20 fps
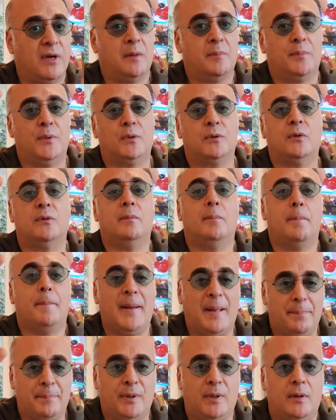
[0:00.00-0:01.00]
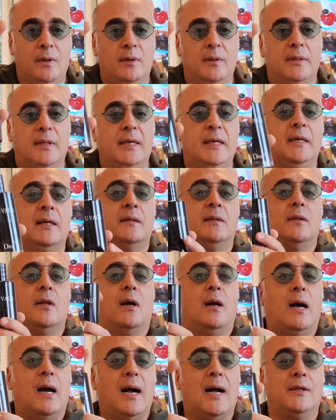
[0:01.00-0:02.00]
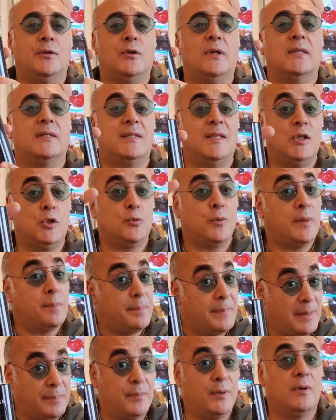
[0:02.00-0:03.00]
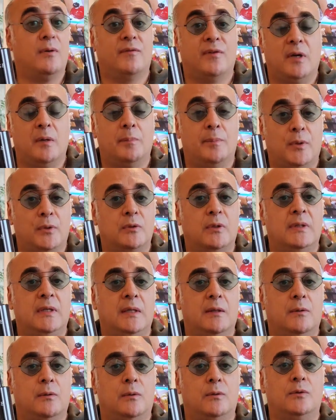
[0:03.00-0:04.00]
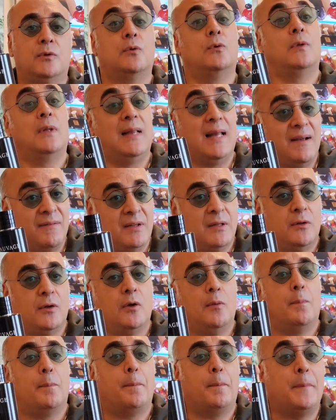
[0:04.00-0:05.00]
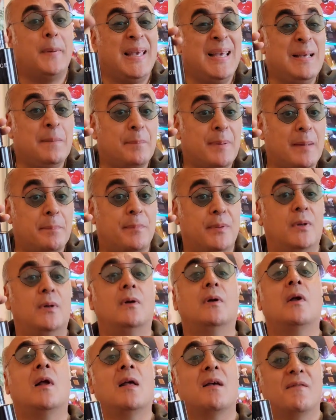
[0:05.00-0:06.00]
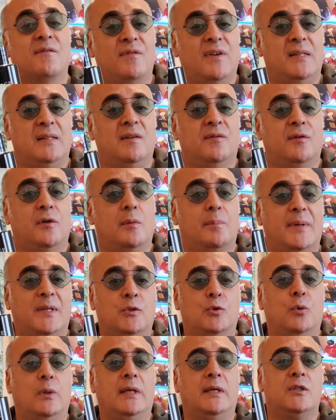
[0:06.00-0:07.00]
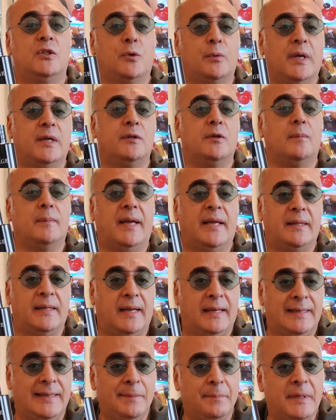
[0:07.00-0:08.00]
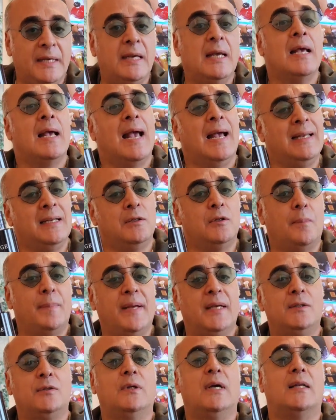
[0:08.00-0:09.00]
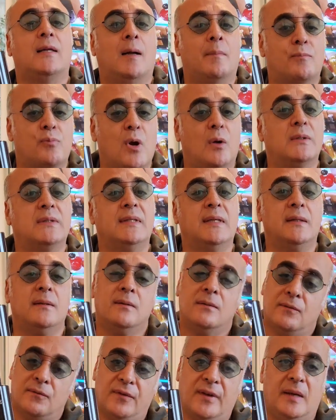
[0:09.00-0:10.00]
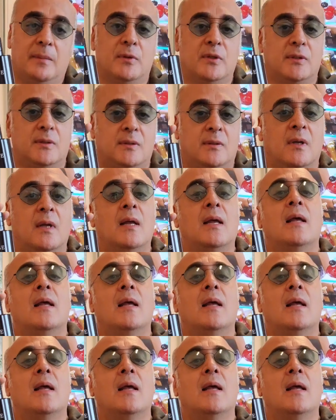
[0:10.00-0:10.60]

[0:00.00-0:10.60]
very important. Pepper. In the heart, you got Sichuan pepper, very important here also. Lavender, pink pepper, vetiver, patchouli, geranium, and elemi. And in the base, you got ambroxan, famous,